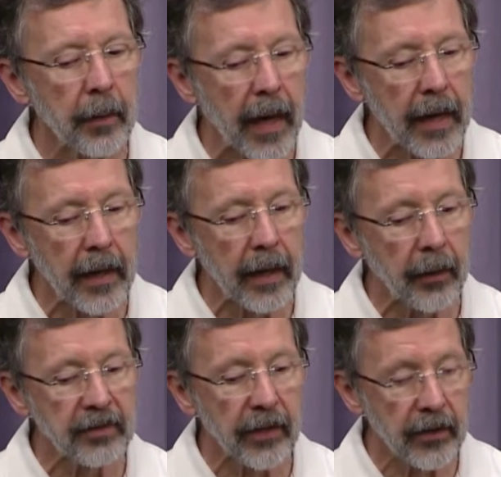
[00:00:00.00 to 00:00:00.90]
I, I
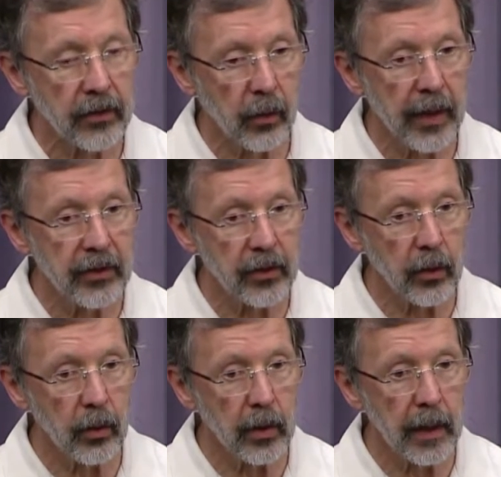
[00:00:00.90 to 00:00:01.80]
was at this great
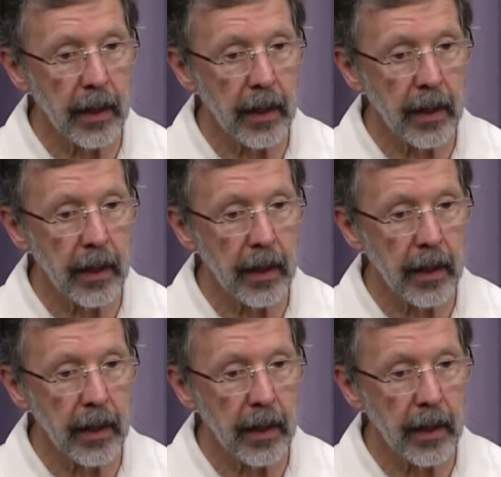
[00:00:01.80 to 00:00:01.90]
school,